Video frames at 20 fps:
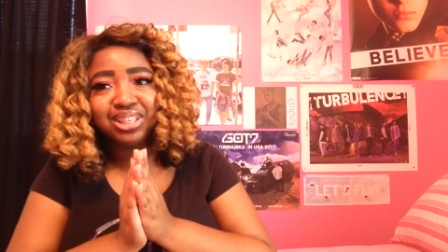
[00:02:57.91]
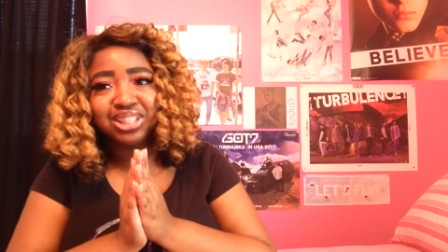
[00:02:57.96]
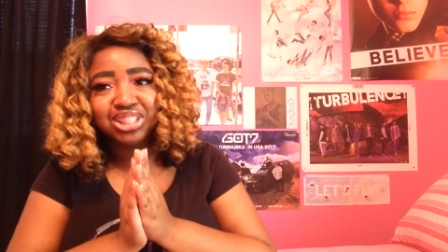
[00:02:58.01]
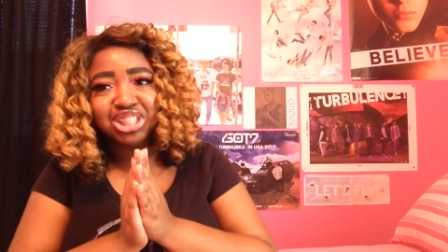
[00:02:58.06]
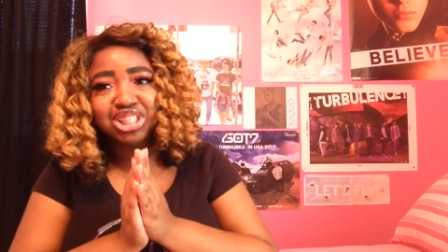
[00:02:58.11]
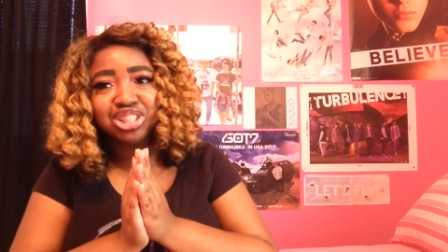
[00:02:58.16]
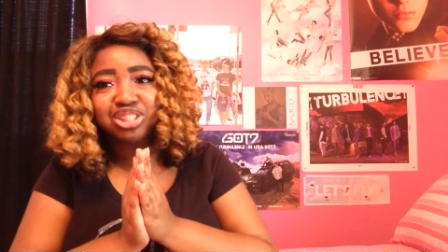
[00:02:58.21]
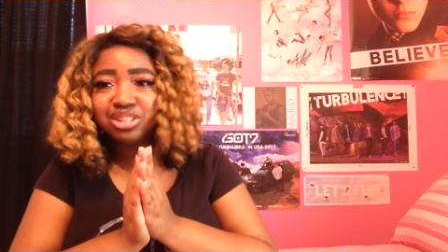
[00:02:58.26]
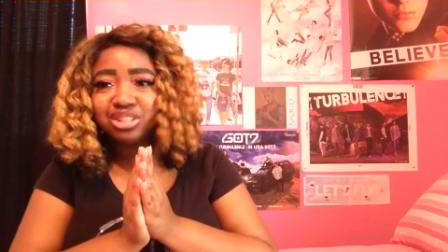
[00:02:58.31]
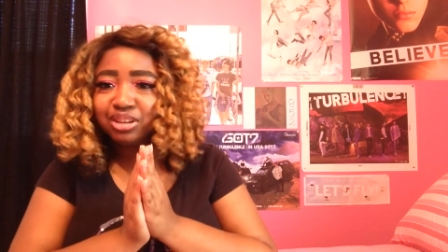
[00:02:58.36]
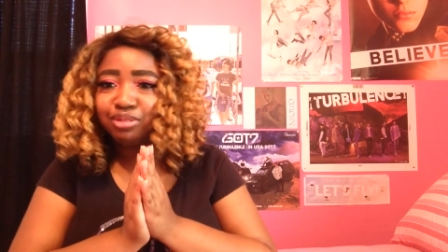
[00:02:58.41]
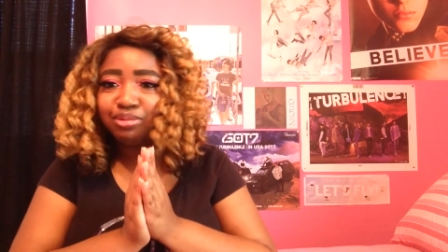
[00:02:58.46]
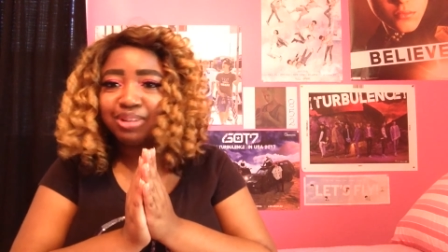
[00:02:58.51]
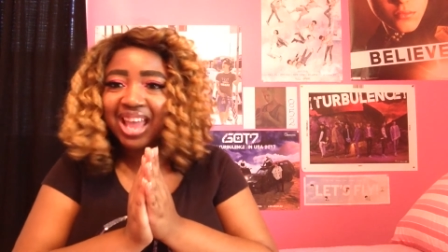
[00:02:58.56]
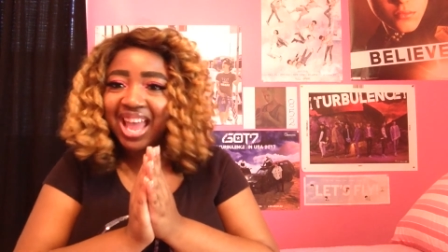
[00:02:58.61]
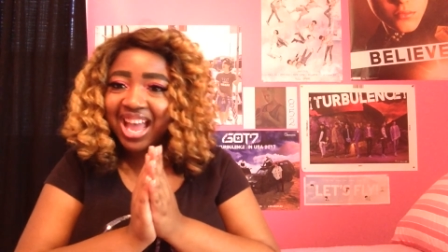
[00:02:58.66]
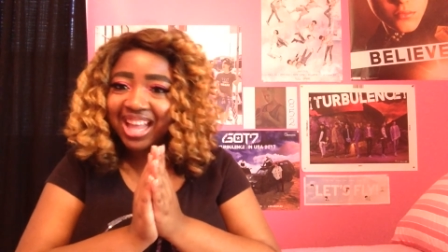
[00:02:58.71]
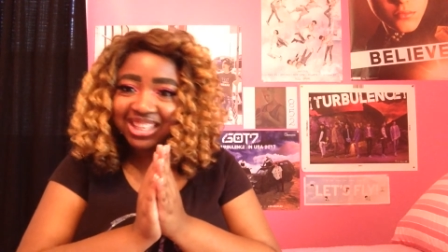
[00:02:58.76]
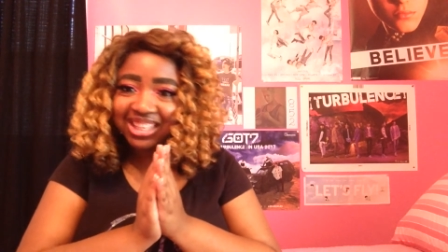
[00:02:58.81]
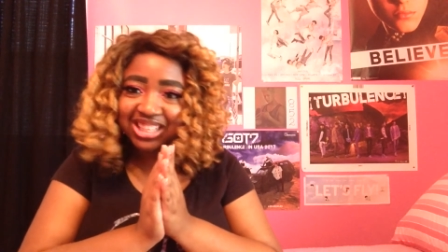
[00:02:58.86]
It's just a
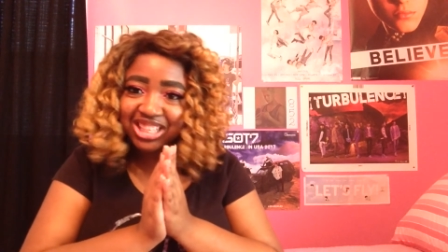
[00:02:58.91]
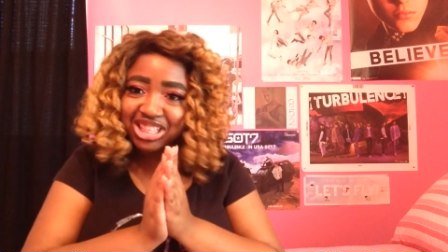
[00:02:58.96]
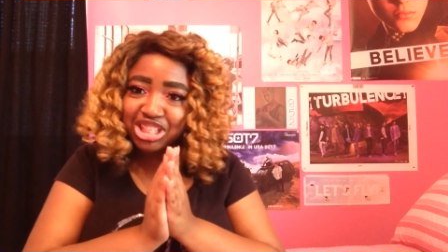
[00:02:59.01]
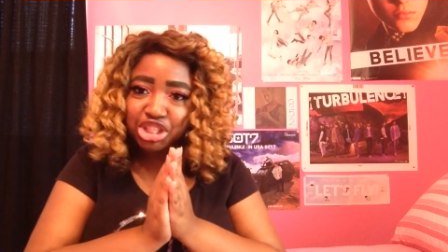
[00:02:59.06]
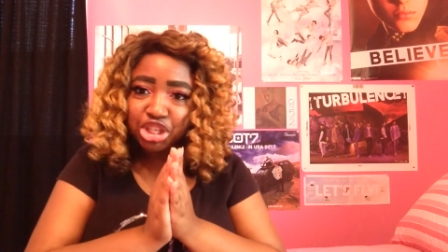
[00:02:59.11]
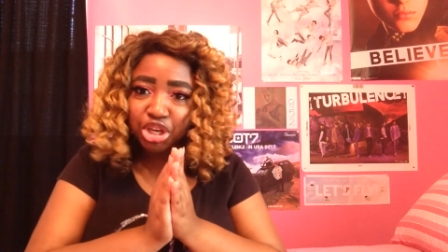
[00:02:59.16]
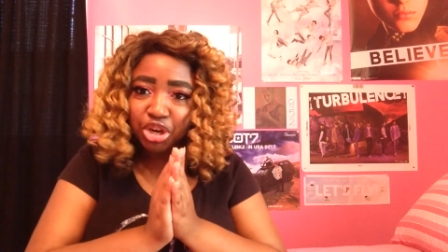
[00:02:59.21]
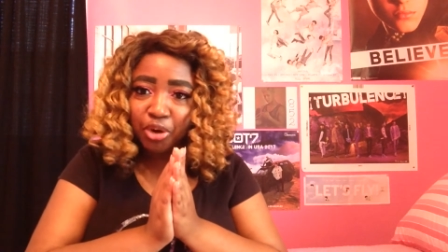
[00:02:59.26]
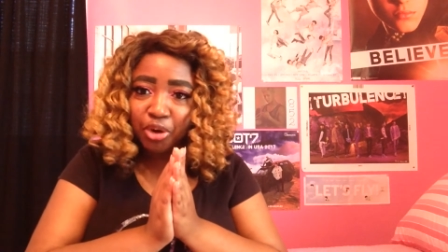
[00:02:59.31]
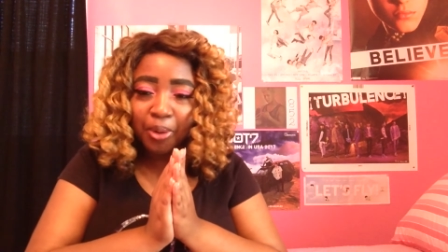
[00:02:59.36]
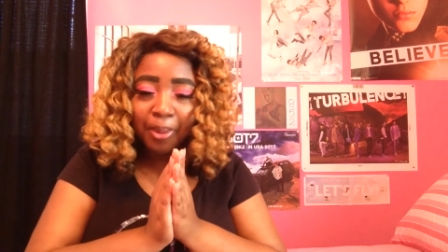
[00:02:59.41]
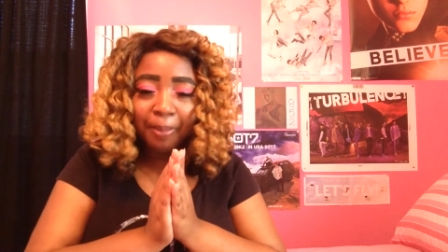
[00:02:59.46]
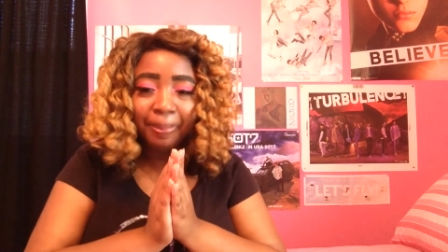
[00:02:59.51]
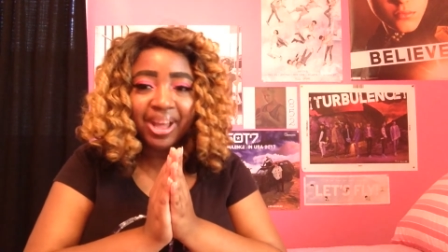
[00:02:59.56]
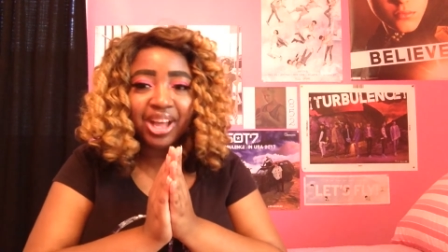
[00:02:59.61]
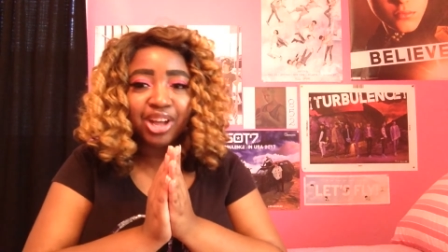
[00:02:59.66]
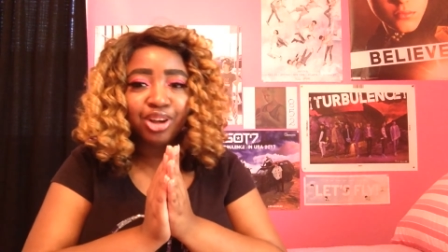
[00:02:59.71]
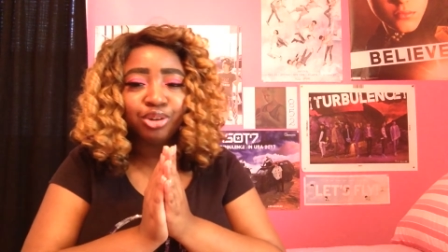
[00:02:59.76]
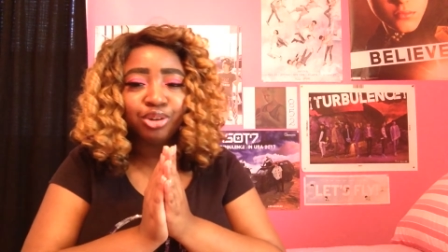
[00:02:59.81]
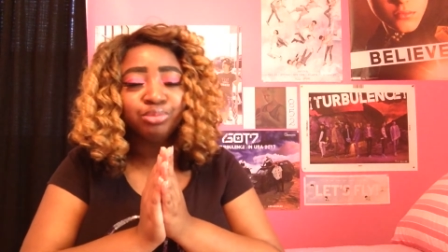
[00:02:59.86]
reality show
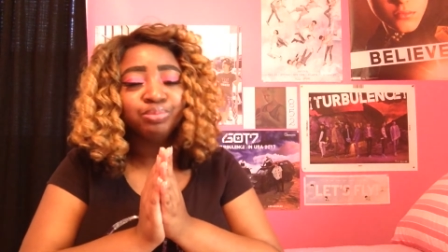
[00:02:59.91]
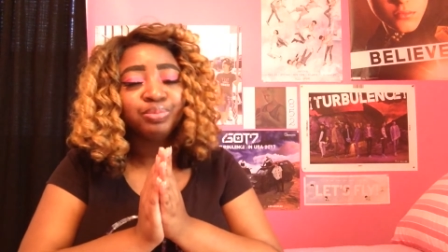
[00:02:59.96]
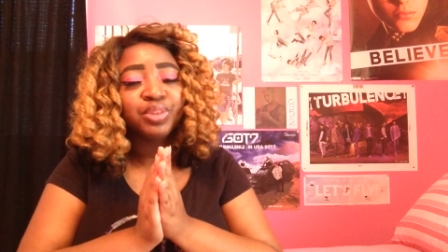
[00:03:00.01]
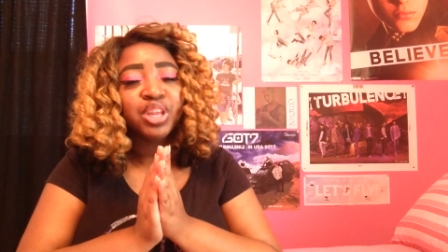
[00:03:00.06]
about